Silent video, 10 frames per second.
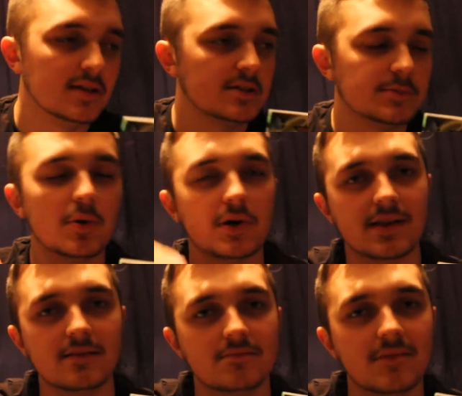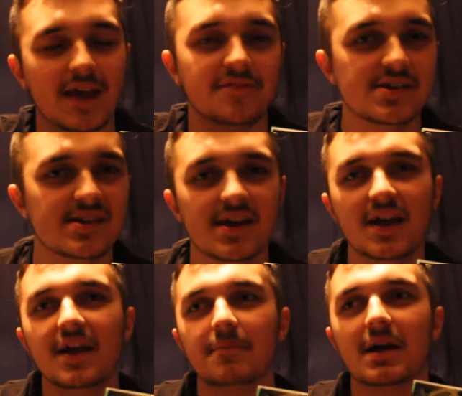It's putting it heavy.
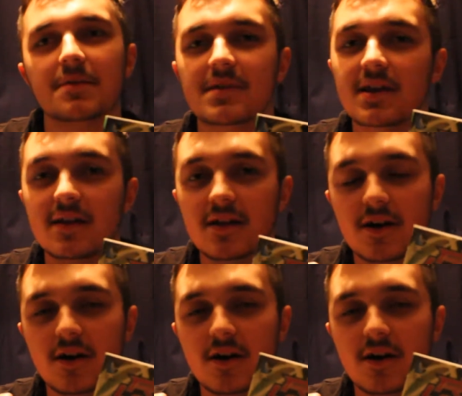Made me